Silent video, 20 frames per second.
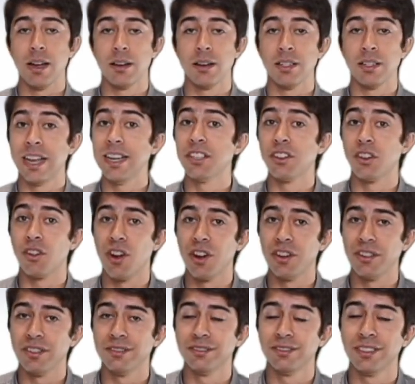later
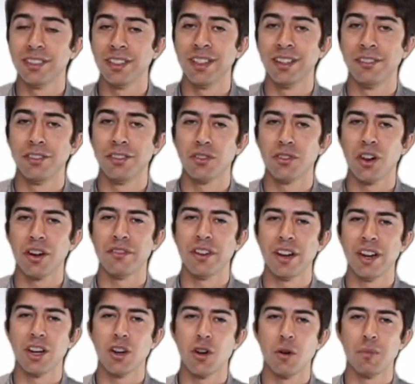on, if you've got a
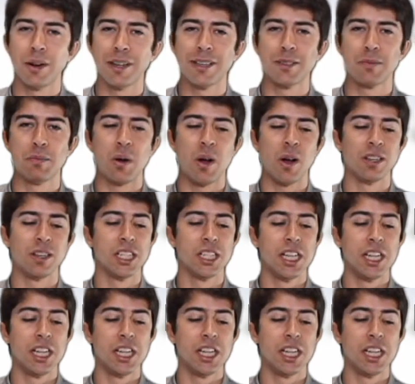very complex part,